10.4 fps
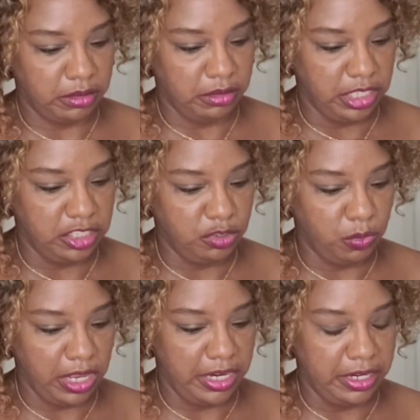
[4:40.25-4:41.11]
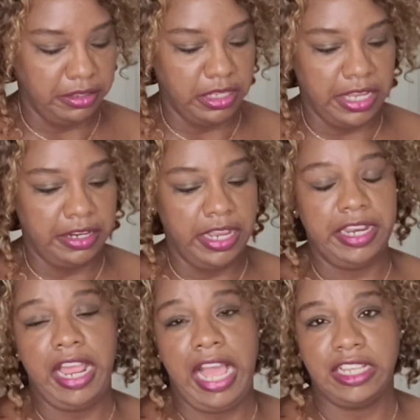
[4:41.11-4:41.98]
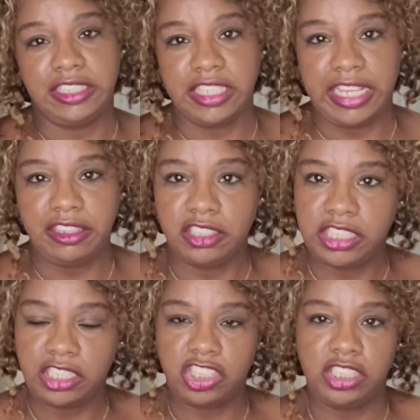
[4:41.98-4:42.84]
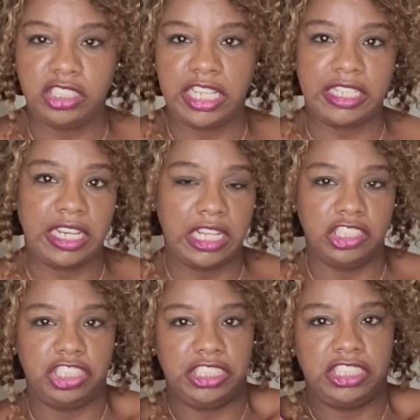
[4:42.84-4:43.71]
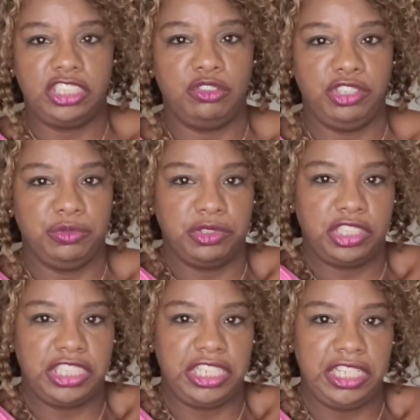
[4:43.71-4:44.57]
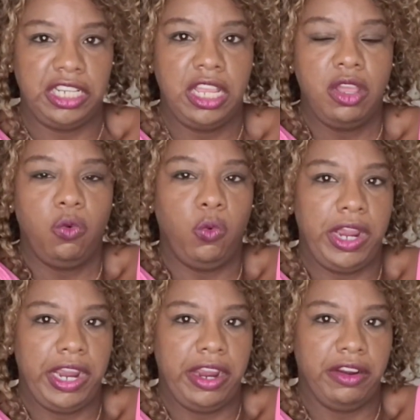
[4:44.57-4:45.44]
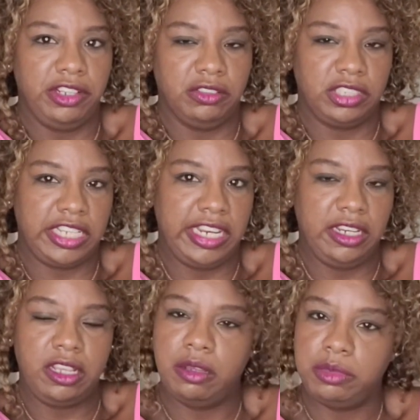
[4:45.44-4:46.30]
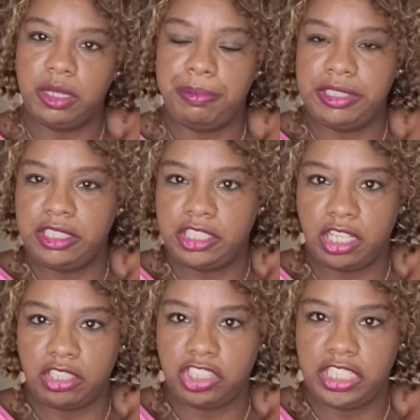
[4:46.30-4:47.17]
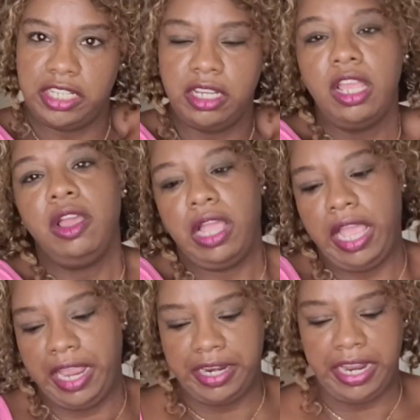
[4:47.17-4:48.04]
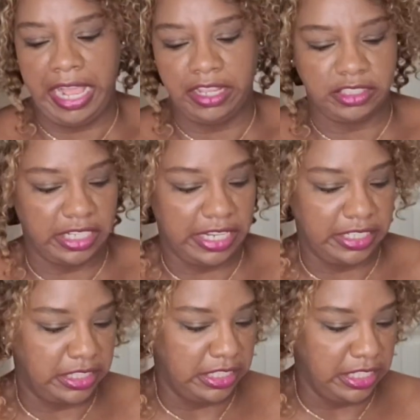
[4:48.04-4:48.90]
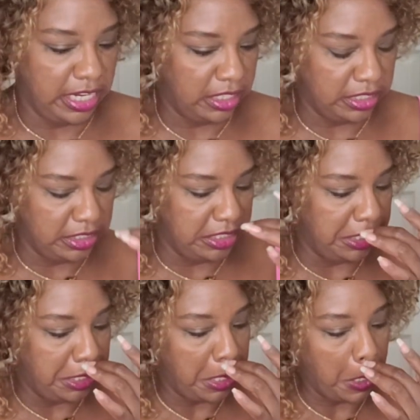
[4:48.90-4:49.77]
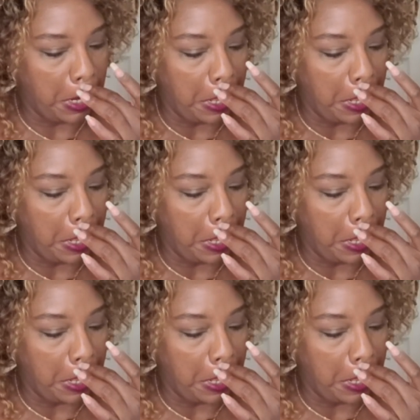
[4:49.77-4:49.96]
This one, it has like the suction technology, so you will see where your skin comes up in the suction, and it has like the LED